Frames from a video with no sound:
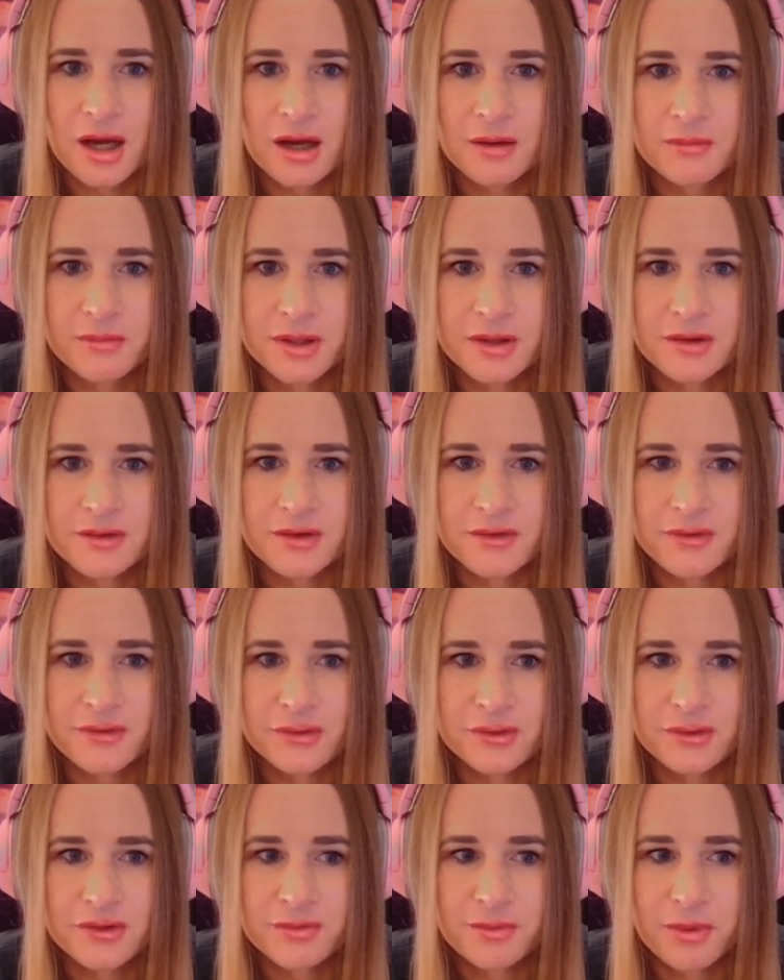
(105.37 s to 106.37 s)
Because if you're
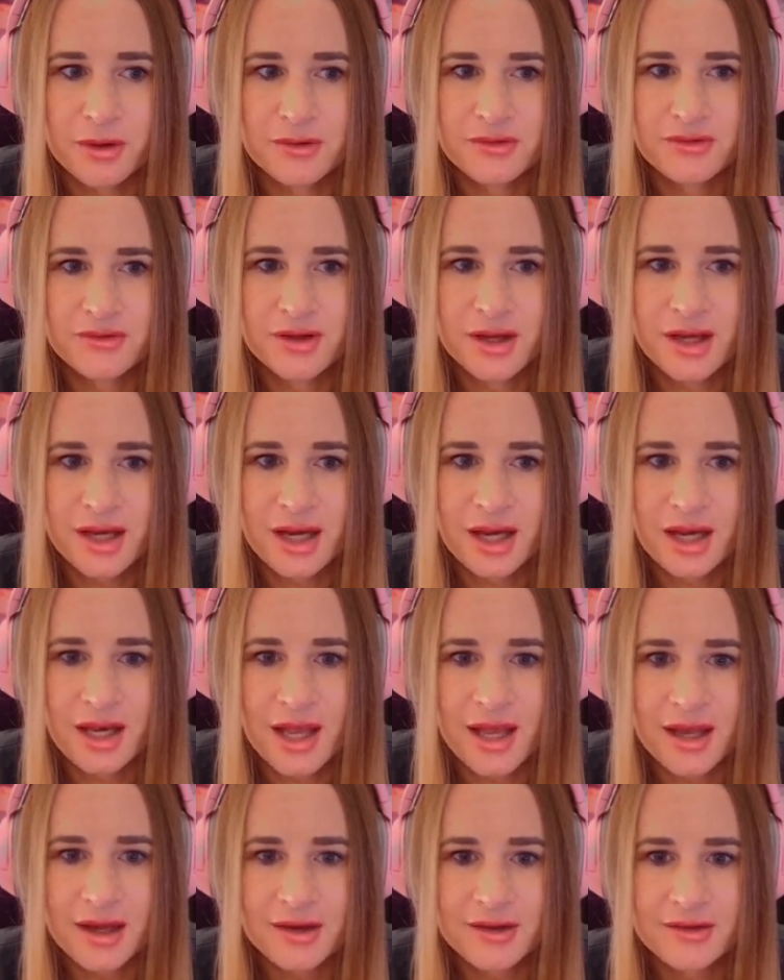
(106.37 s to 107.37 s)
supposed to
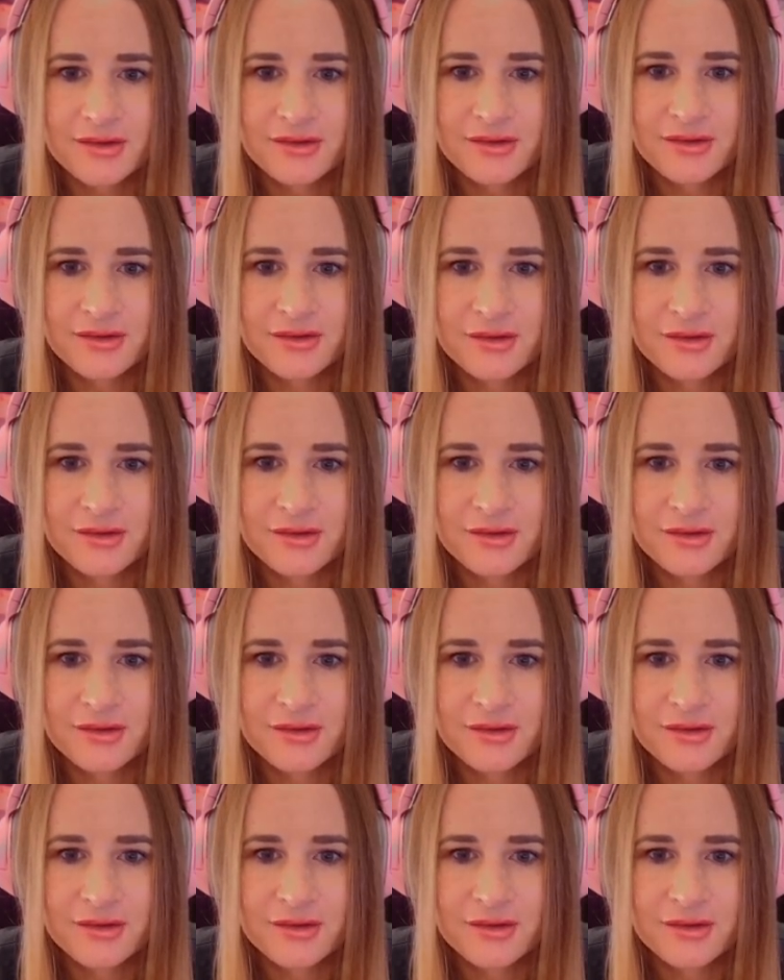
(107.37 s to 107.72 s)
collect...